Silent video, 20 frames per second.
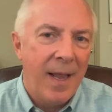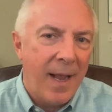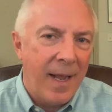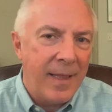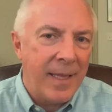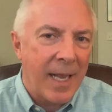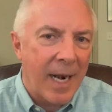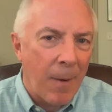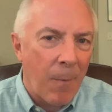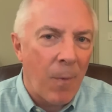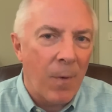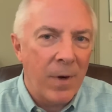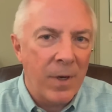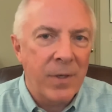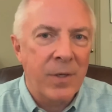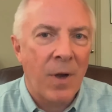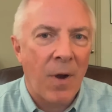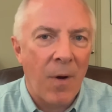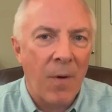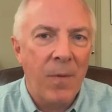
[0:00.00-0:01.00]
and then I want
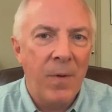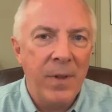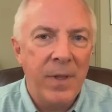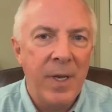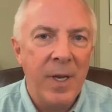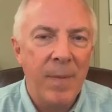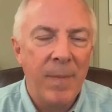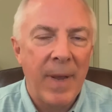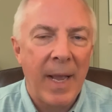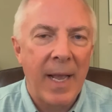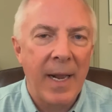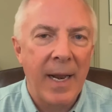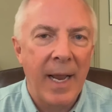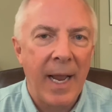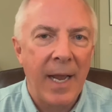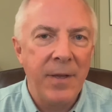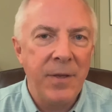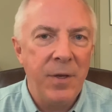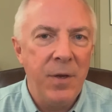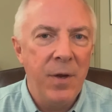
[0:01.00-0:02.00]
to talk with you about
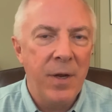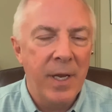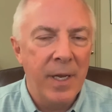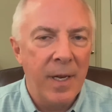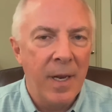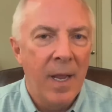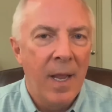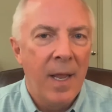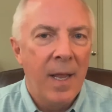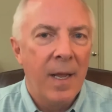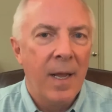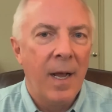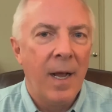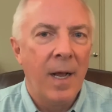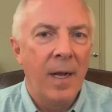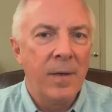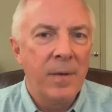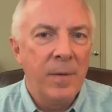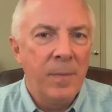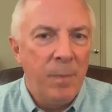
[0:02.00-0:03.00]
how you can
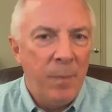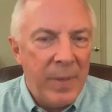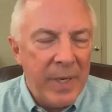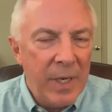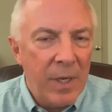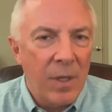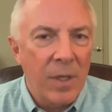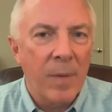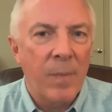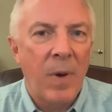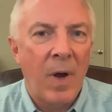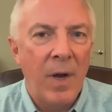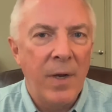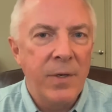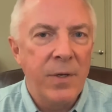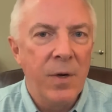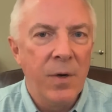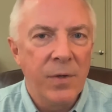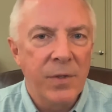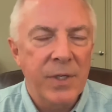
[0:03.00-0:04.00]
build upon
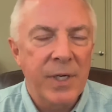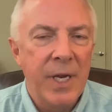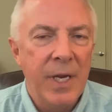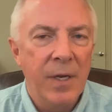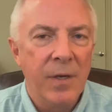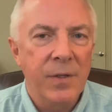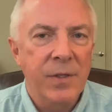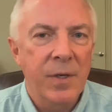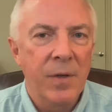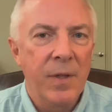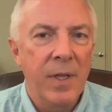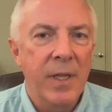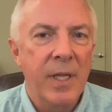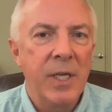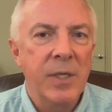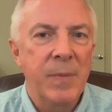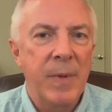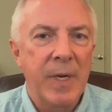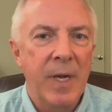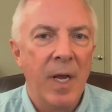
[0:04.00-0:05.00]
your skills so that
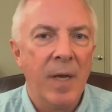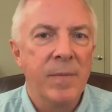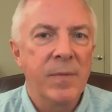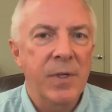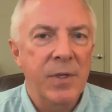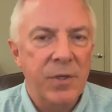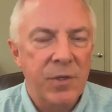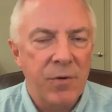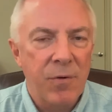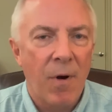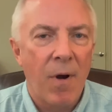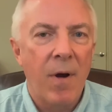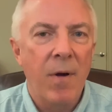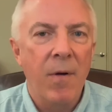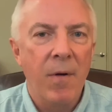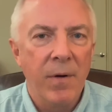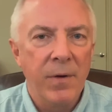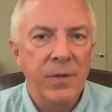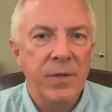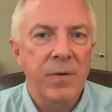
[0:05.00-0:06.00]
this becomes a
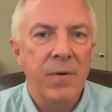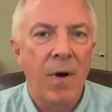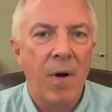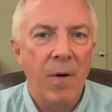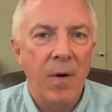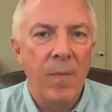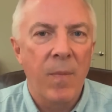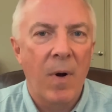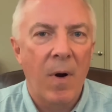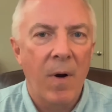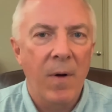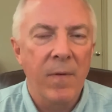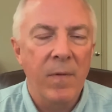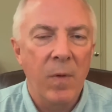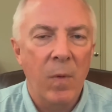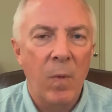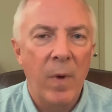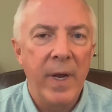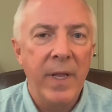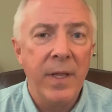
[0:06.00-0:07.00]
stronger and stronger part of
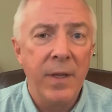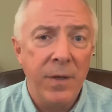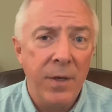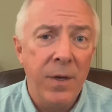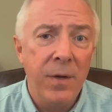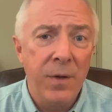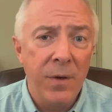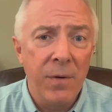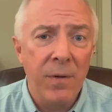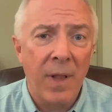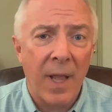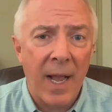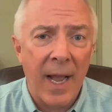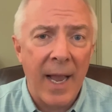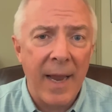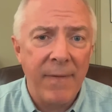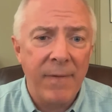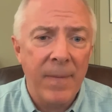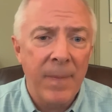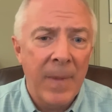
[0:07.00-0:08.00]
the way that you do
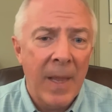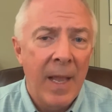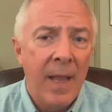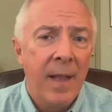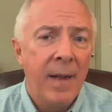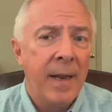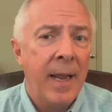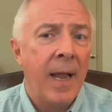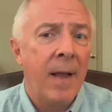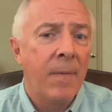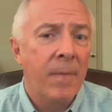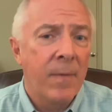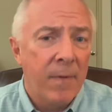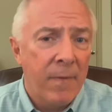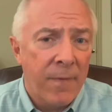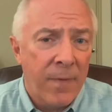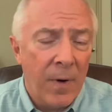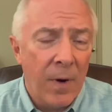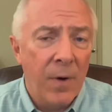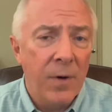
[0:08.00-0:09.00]
life. Now,
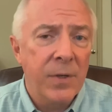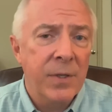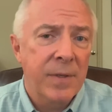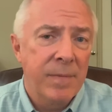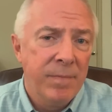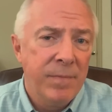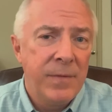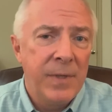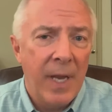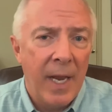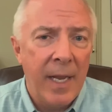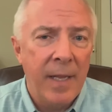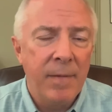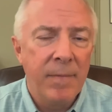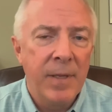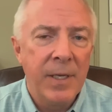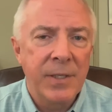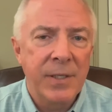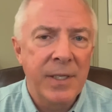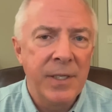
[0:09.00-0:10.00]
first, and
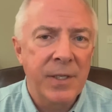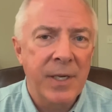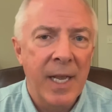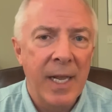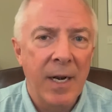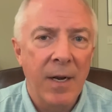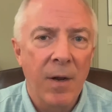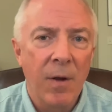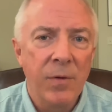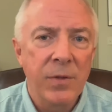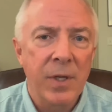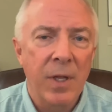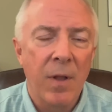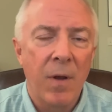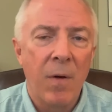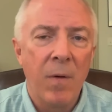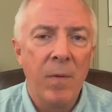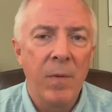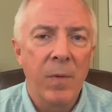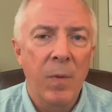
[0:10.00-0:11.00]
this just kind of goes
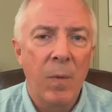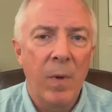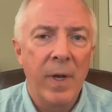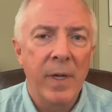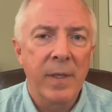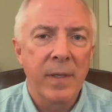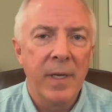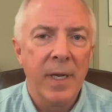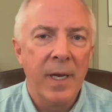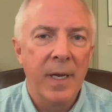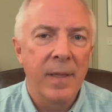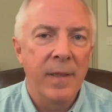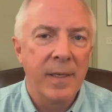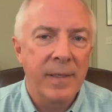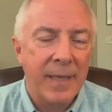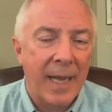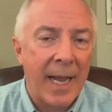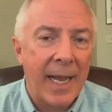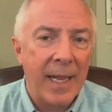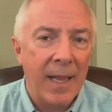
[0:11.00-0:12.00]
along with what the
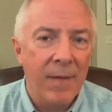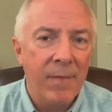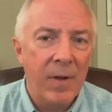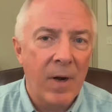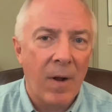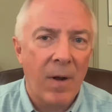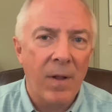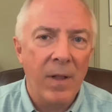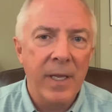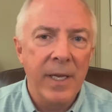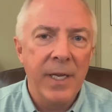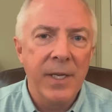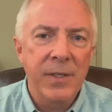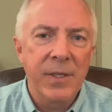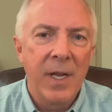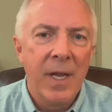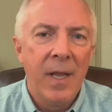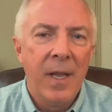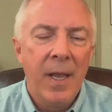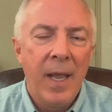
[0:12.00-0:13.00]
title of it all is,
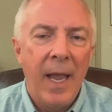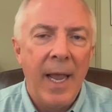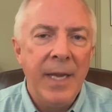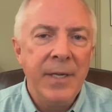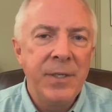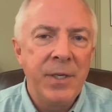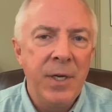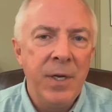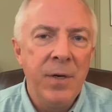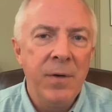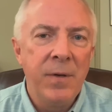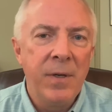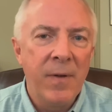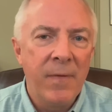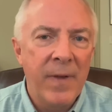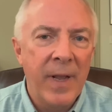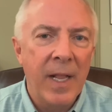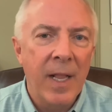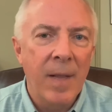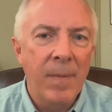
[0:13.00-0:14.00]
as you
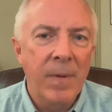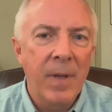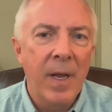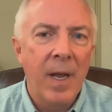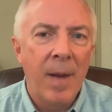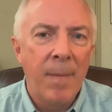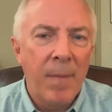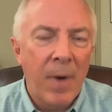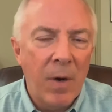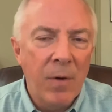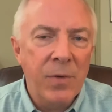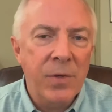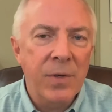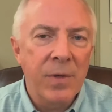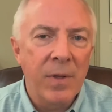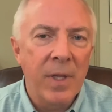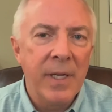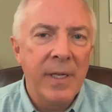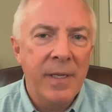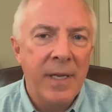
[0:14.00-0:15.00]
develop
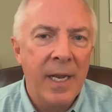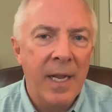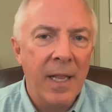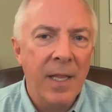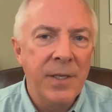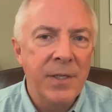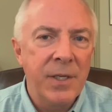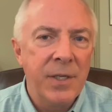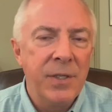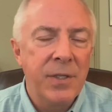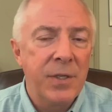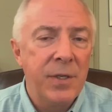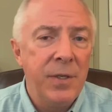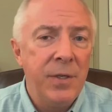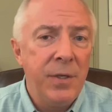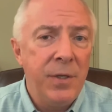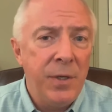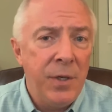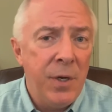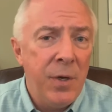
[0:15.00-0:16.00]
emotional intelligence,
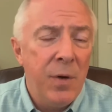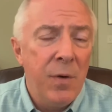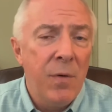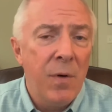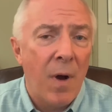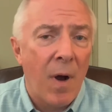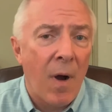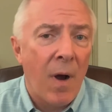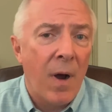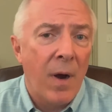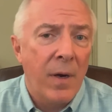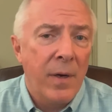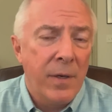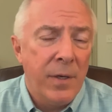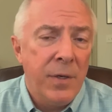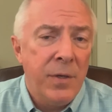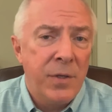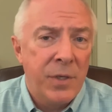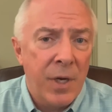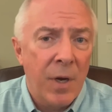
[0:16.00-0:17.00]

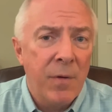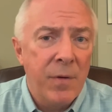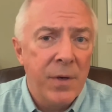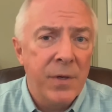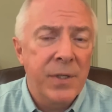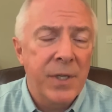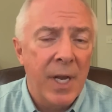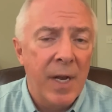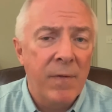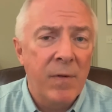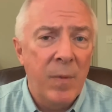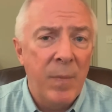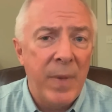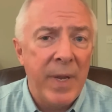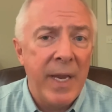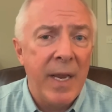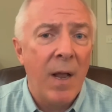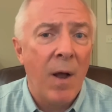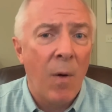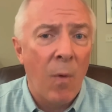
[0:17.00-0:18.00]
you show yourself to
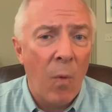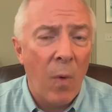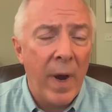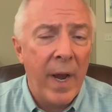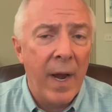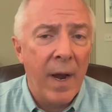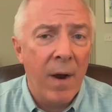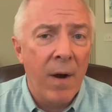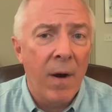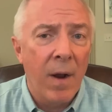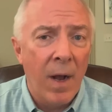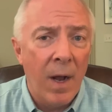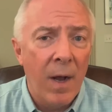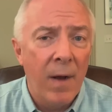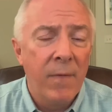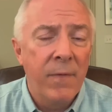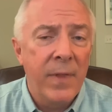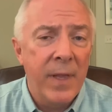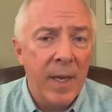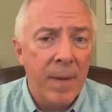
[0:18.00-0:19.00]
be aware
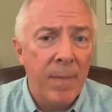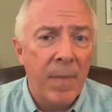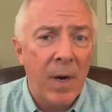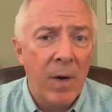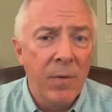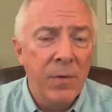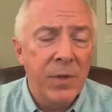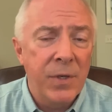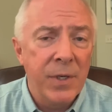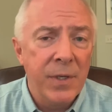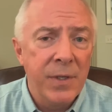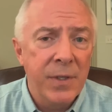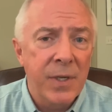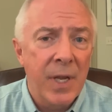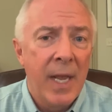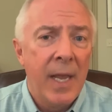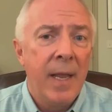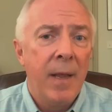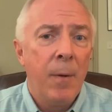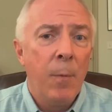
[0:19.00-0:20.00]
of the emotions
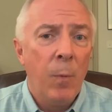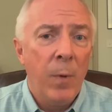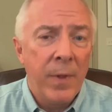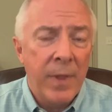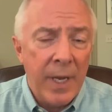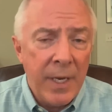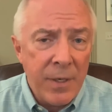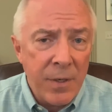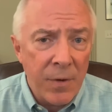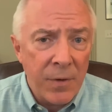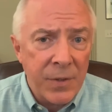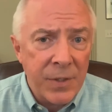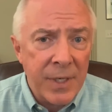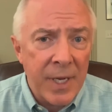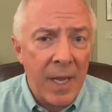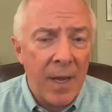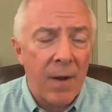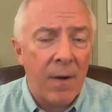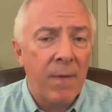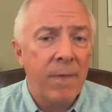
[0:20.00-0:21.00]
within
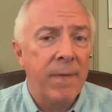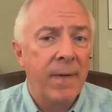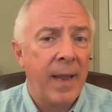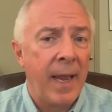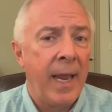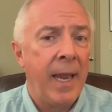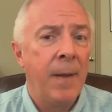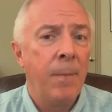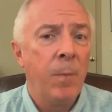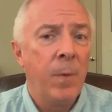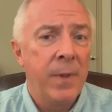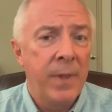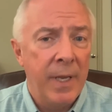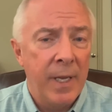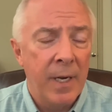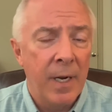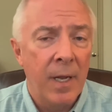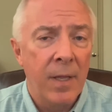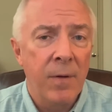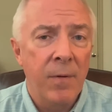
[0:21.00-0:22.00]
yourself and
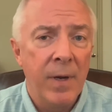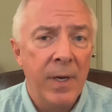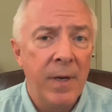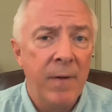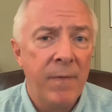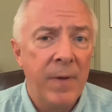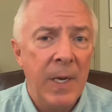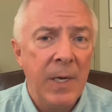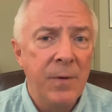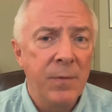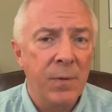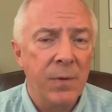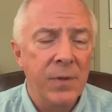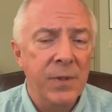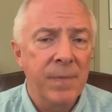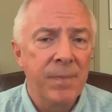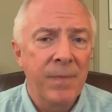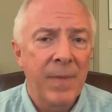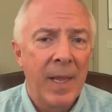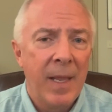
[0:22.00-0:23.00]
within other
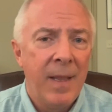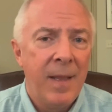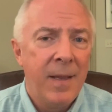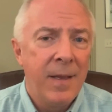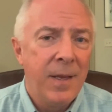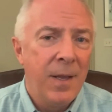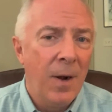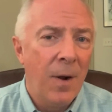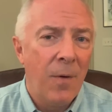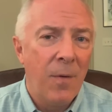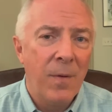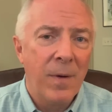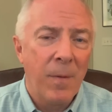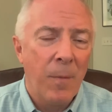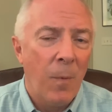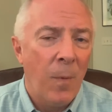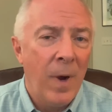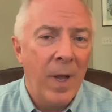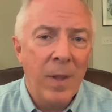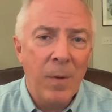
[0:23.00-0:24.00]
individuals. You know,
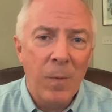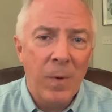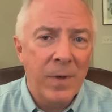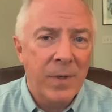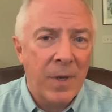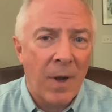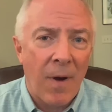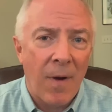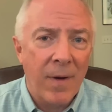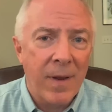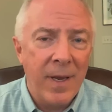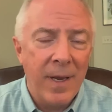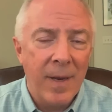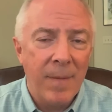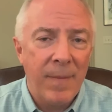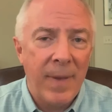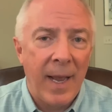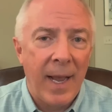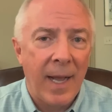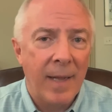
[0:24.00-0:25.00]
whether we're talking
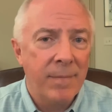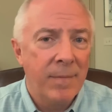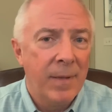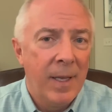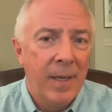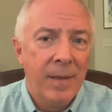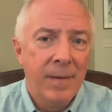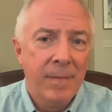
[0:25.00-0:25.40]
about